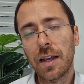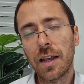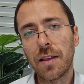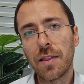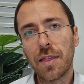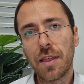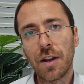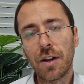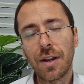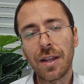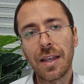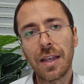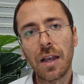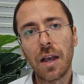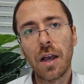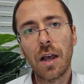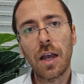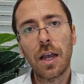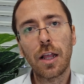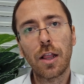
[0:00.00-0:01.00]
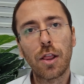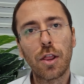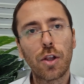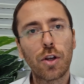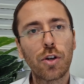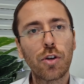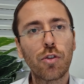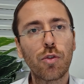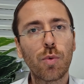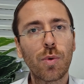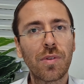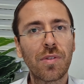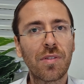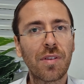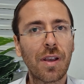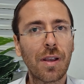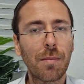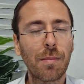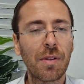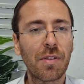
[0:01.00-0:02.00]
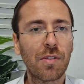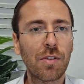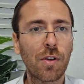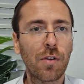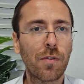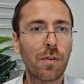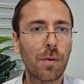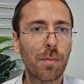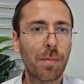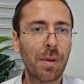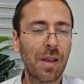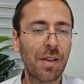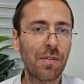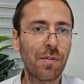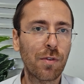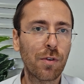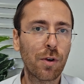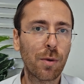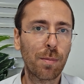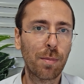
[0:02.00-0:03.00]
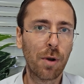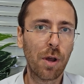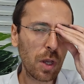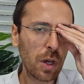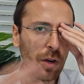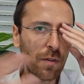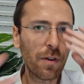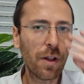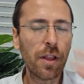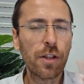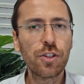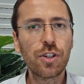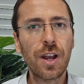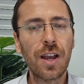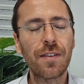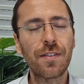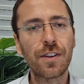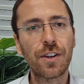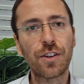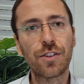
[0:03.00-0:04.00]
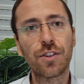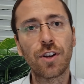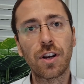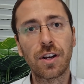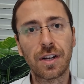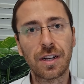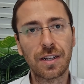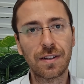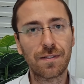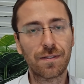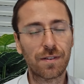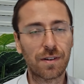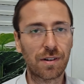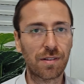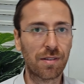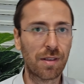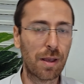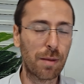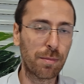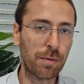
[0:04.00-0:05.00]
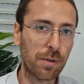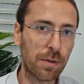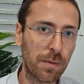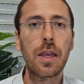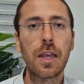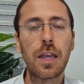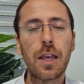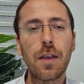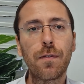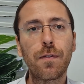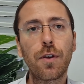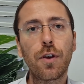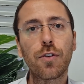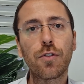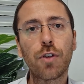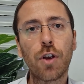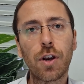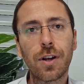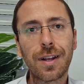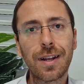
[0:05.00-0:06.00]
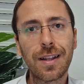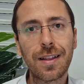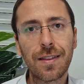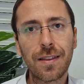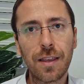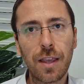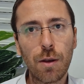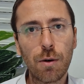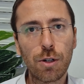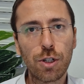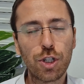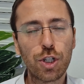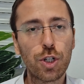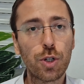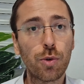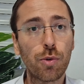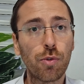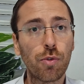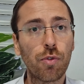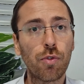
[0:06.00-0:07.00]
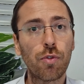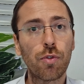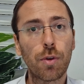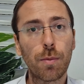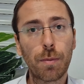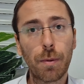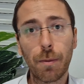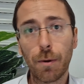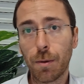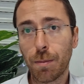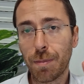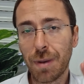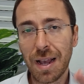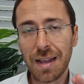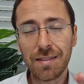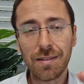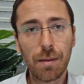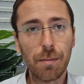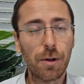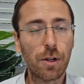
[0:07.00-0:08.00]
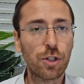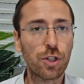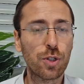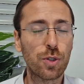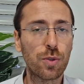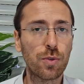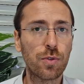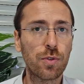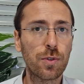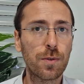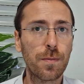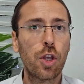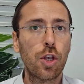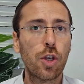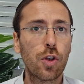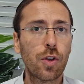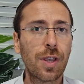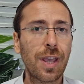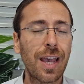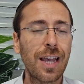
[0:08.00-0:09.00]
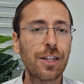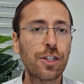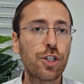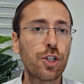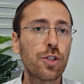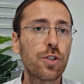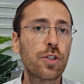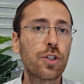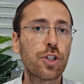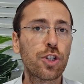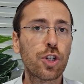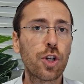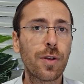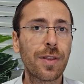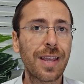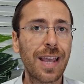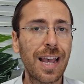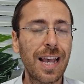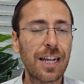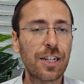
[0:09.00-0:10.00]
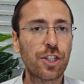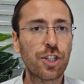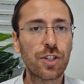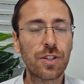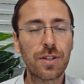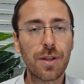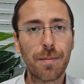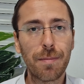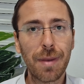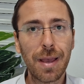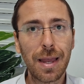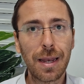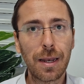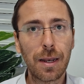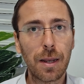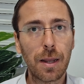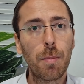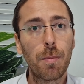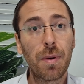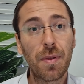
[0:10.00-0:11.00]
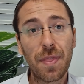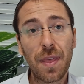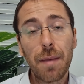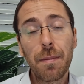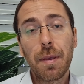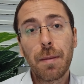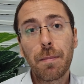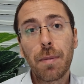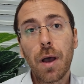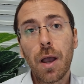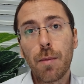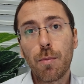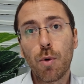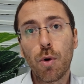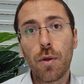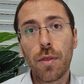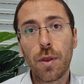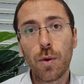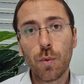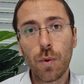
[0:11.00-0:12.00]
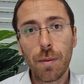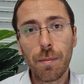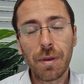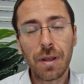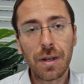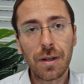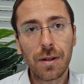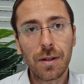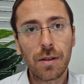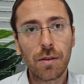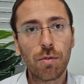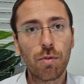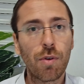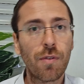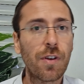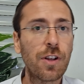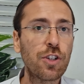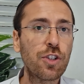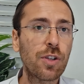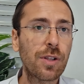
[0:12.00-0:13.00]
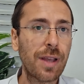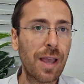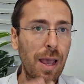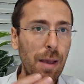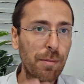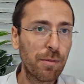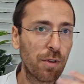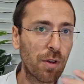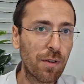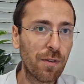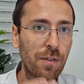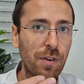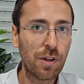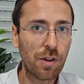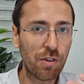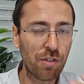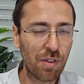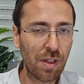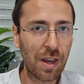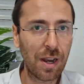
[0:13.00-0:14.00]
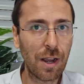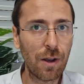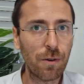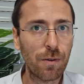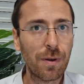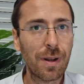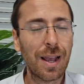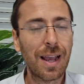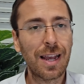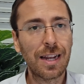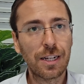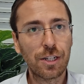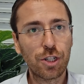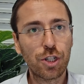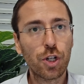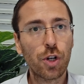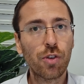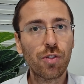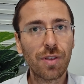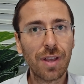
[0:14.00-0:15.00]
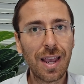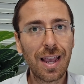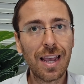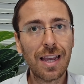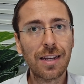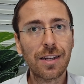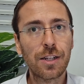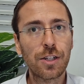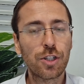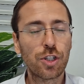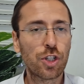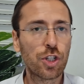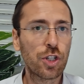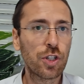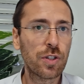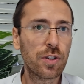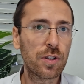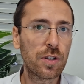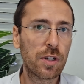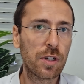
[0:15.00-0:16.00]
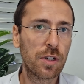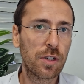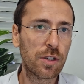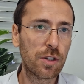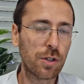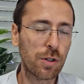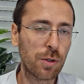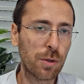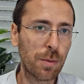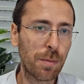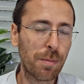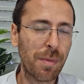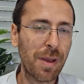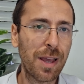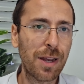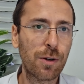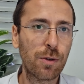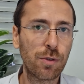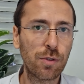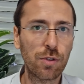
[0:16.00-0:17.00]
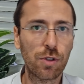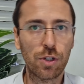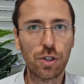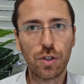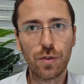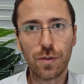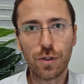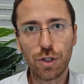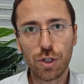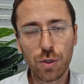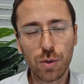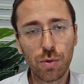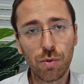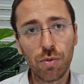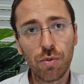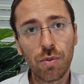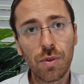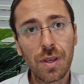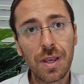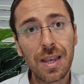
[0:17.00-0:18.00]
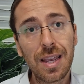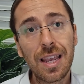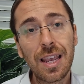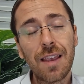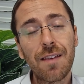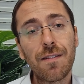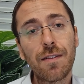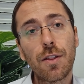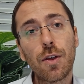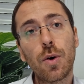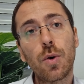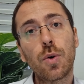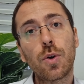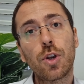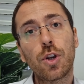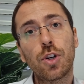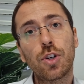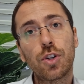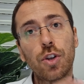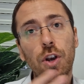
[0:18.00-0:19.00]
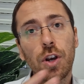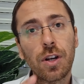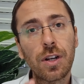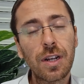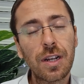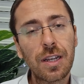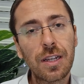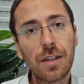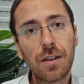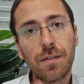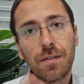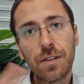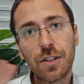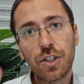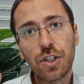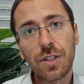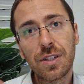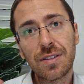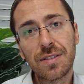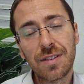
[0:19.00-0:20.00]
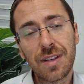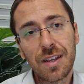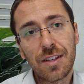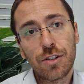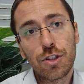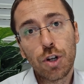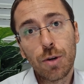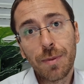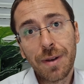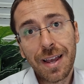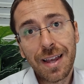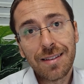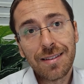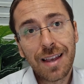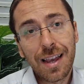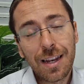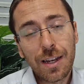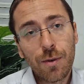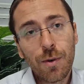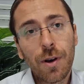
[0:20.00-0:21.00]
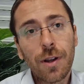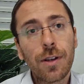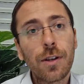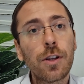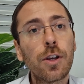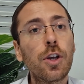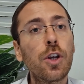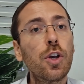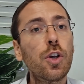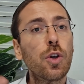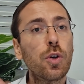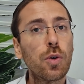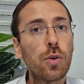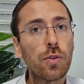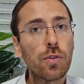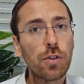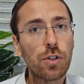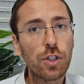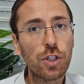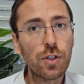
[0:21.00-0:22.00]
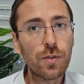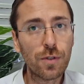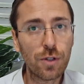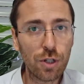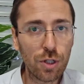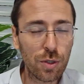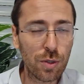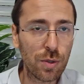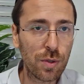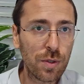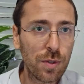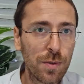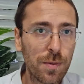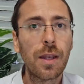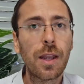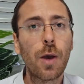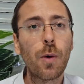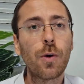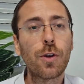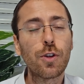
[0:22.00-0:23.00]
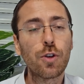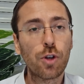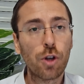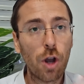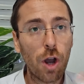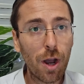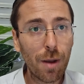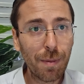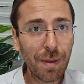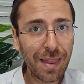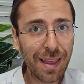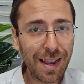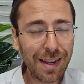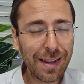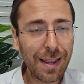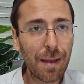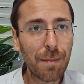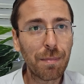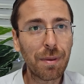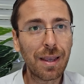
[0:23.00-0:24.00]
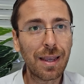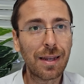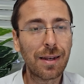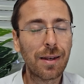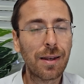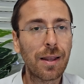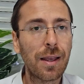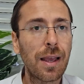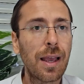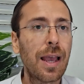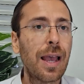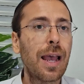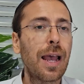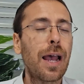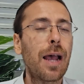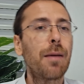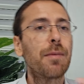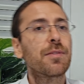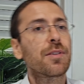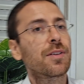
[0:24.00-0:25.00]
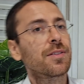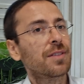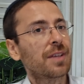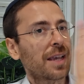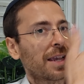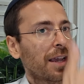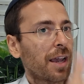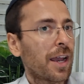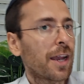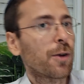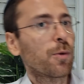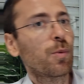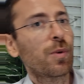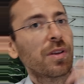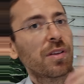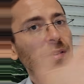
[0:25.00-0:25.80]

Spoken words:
their AI learns what segments convert best for your product out of all the traffic you're targeting. For example, if you're targeting the keyword shoes to promote basketball shoes, you can choose to show the ad just to men, but they may buy more than women. So eventually Amazon figures that out, and it shows the ad just to men who search for shoes. even though your targeting officially says show my ad to anyone who searched for shoes. Now when you copy that campaign, Amazon's AI